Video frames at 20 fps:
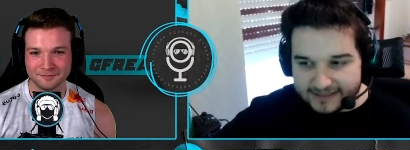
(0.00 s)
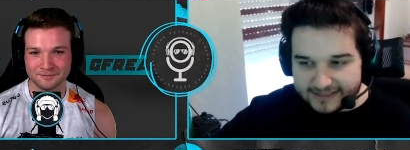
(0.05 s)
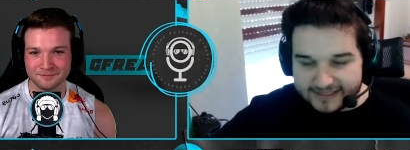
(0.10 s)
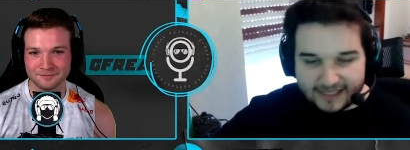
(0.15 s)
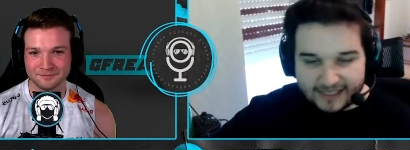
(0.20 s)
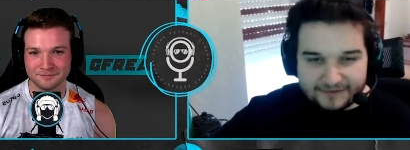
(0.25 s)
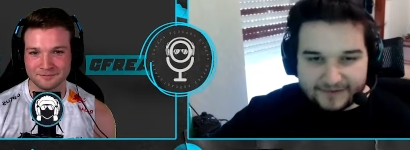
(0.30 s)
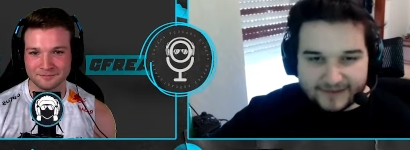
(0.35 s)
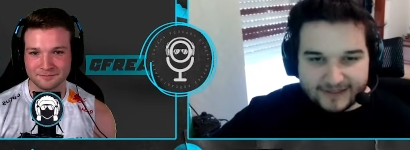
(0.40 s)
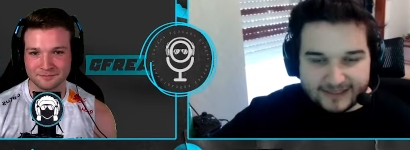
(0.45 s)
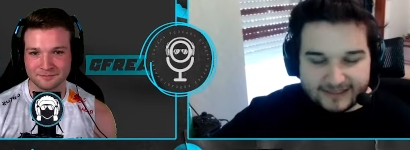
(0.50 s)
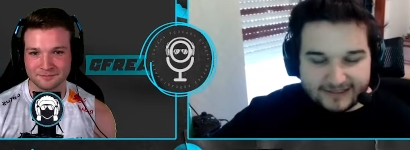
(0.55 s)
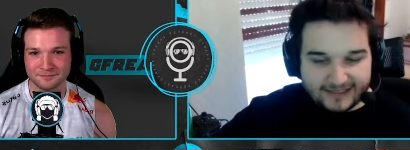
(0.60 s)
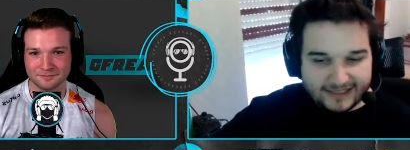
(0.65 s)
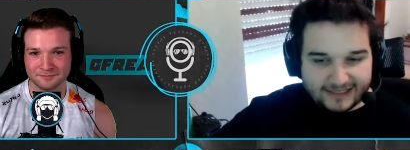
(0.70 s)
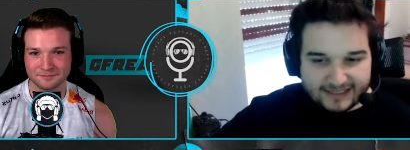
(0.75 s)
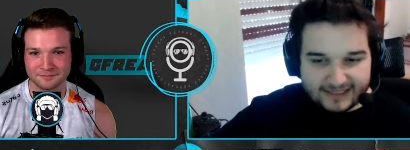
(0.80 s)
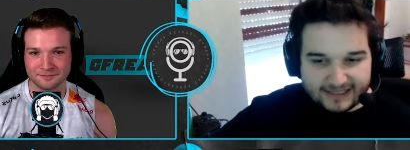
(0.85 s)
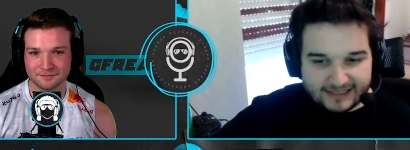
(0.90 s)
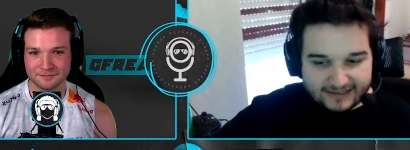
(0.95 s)
Speaker 1: Stuff
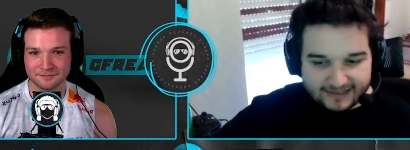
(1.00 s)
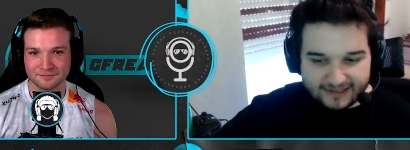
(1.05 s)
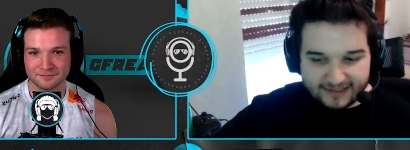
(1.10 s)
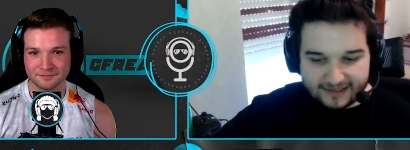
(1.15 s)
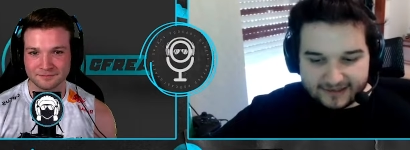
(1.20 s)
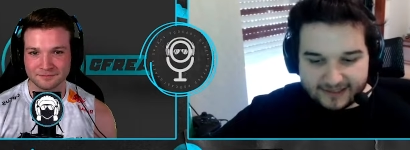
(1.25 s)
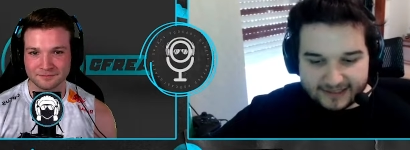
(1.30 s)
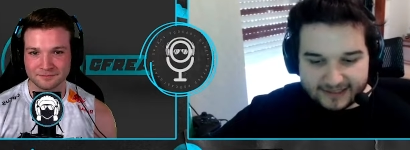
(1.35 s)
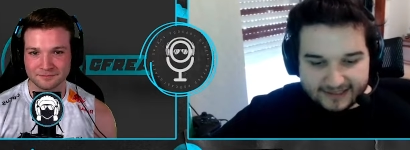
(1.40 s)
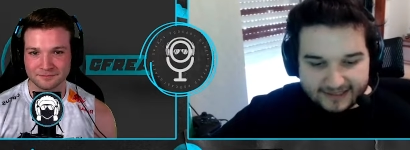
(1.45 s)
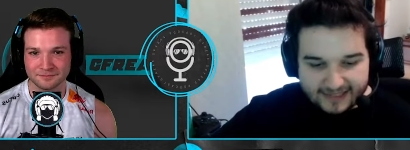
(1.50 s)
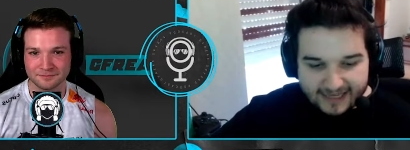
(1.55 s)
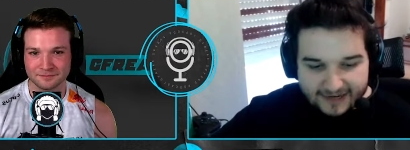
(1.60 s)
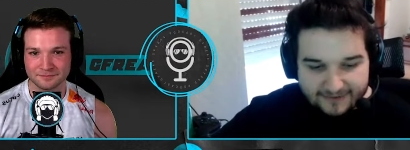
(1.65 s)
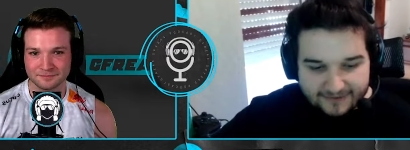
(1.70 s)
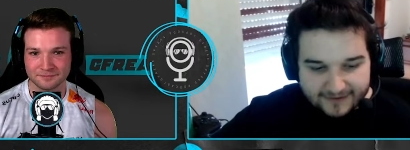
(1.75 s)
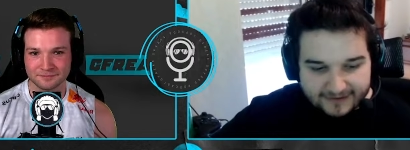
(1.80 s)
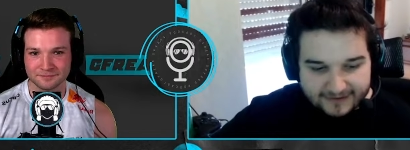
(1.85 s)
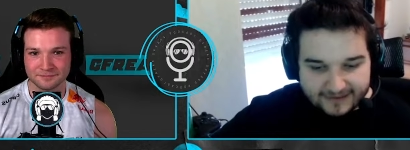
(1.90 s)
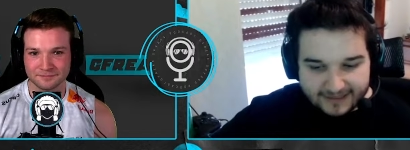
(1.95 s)
like you know, like
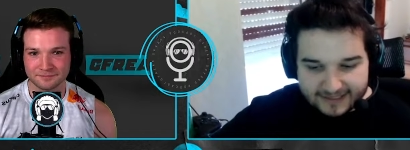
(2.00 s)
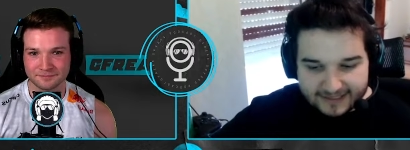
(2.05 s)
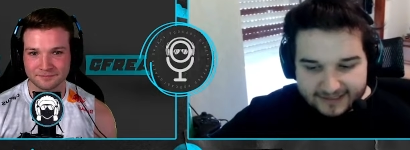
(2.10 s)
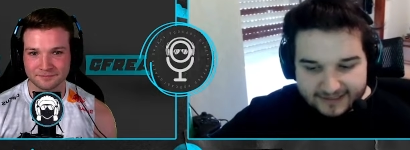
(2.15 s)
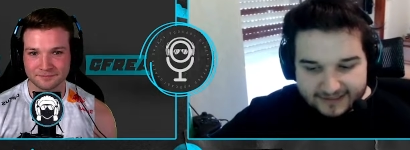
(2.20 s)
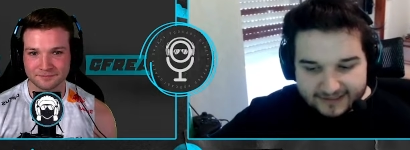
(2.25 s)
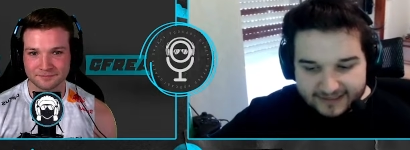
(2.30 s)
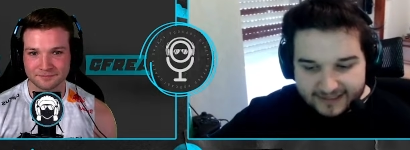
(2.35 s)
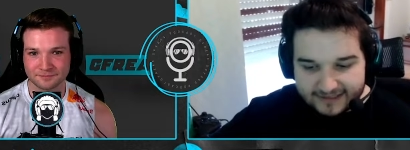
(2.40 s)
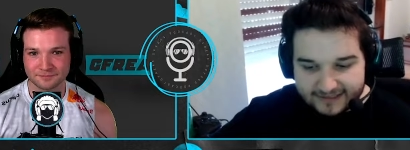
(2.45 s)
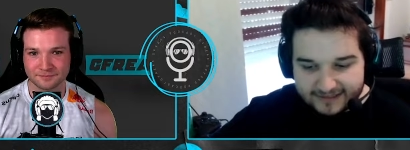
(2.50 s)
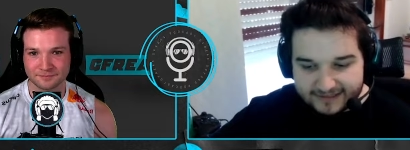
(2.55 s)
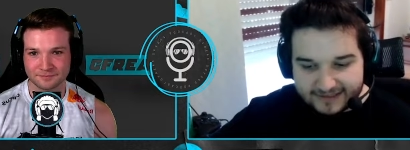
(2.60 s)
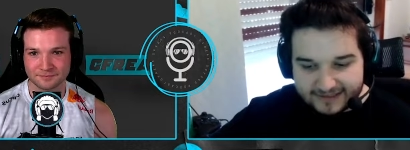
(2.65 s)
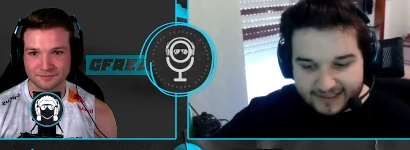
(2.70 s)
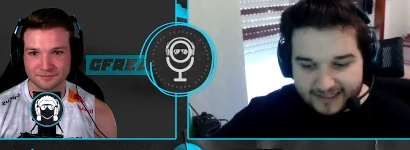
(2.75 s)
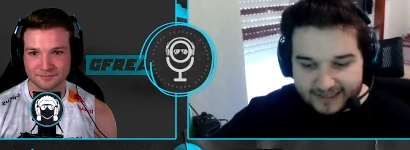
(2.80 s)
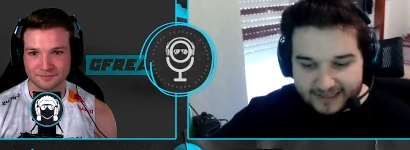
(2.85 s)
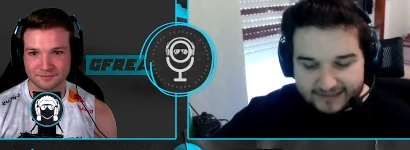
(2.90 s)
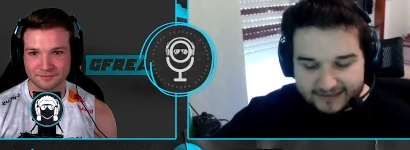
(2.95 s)
every like the
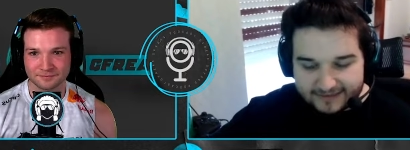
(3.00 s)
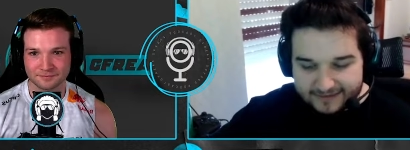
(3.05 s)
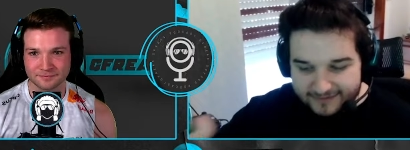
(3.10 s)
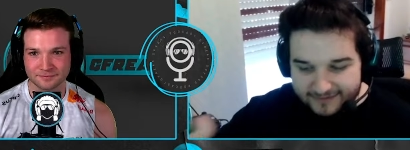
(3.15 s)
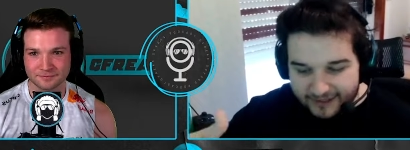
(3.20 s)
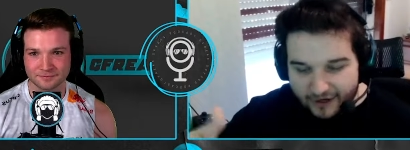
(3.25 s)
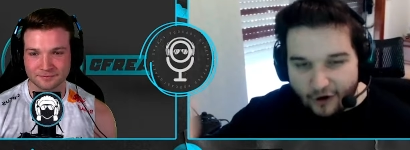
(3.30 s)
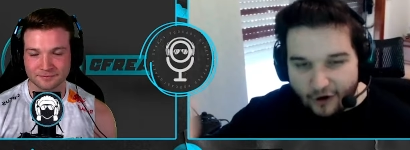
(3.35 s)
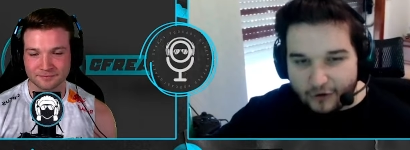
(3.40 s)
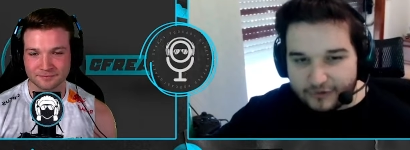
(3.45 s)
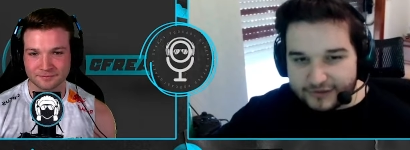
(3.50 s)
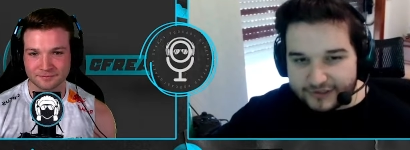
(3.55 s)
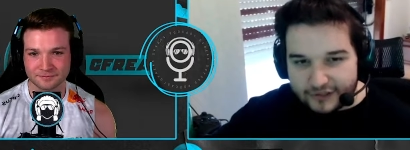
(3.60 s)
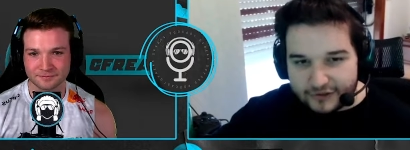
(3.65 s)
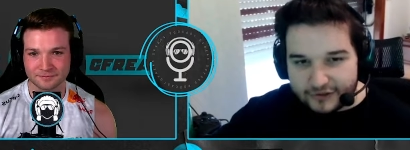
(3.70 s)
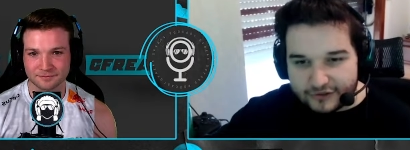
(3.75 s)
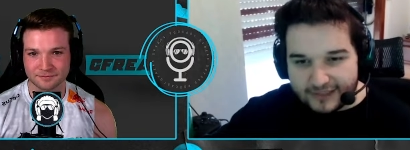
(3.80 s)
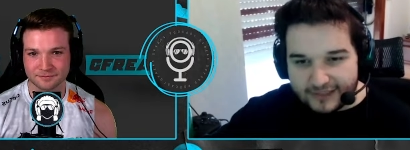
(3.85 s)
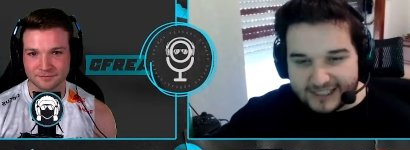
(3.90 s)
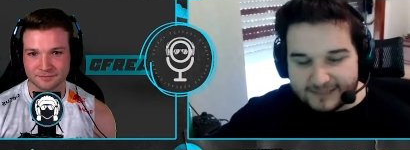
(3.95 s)
uh, the whole
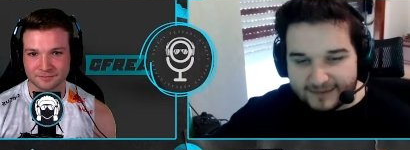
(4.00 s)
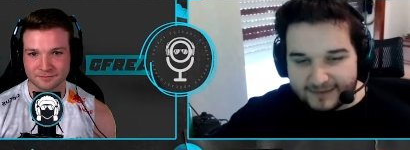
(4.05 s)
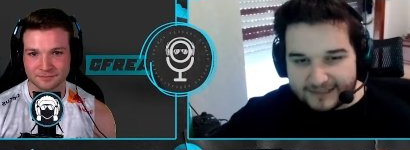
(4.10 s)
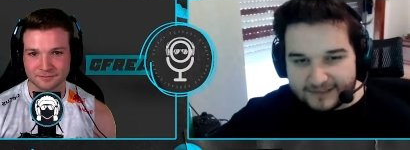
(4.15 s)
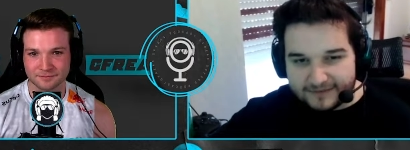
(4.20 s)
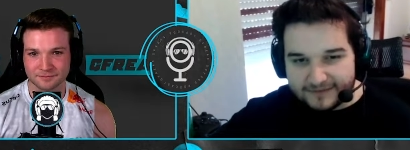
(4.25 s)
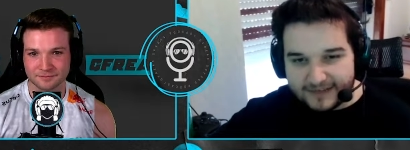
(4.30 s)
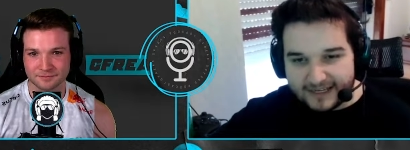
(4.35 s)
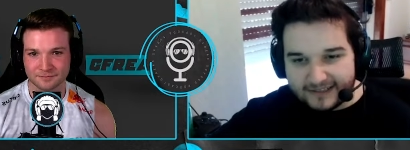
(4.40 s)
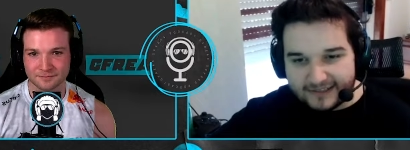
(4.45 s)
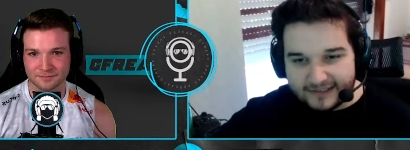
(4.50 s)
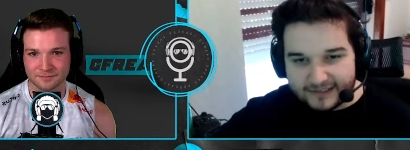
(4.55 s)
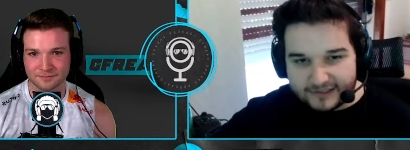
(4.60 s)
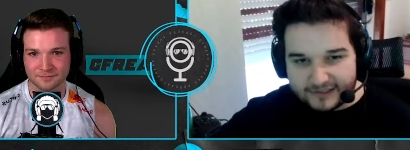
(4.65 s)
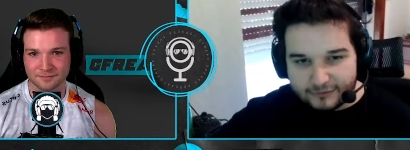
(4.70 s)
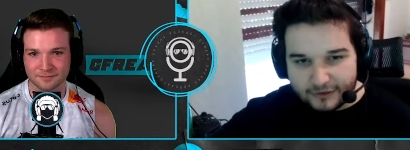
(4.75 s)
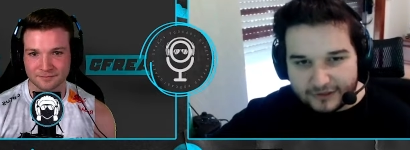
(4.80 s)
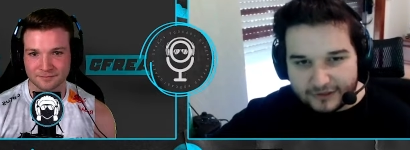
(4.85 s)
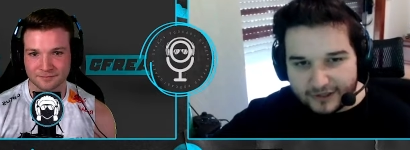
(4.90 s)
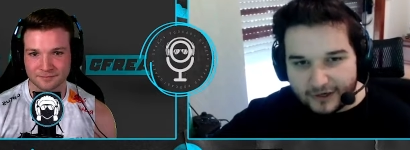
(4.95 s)
social aspect of Halo
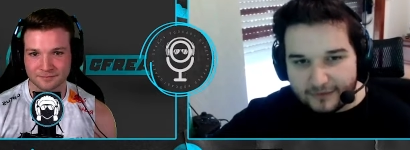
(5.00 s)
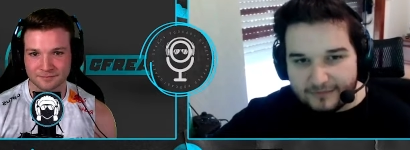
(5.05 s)
is what